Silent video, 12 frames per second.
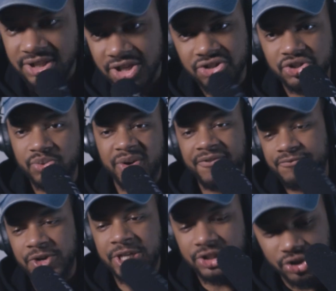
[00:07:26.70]
they just want
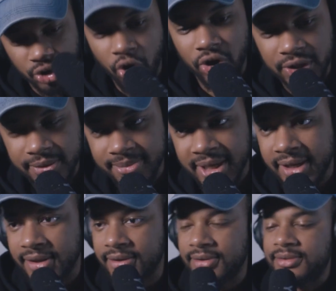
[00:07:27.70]
to freaking talk to
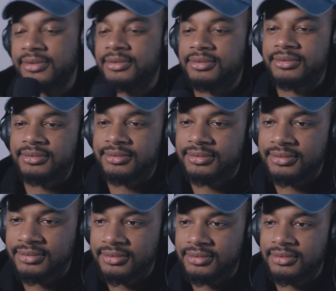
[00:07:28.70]
me,
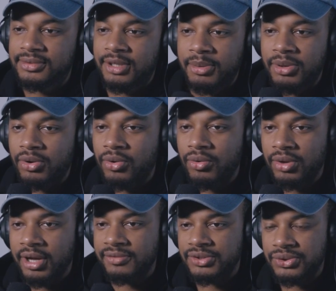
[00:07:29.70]
tell me their
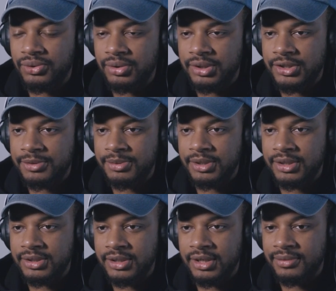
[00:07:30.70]
whole life story just
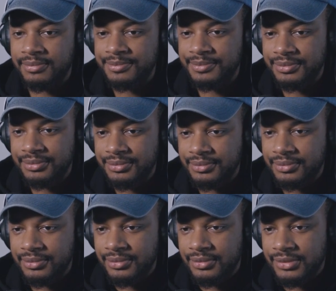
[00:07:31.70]
because I
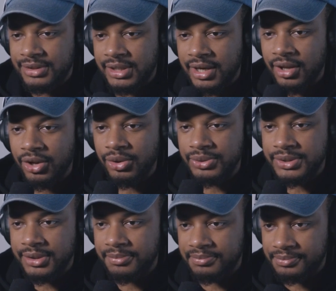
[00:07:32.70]
said hello
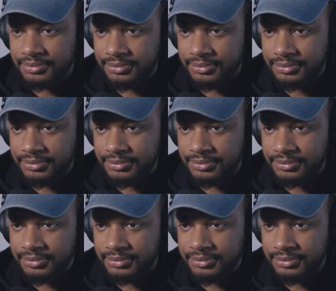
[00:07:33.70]
to them.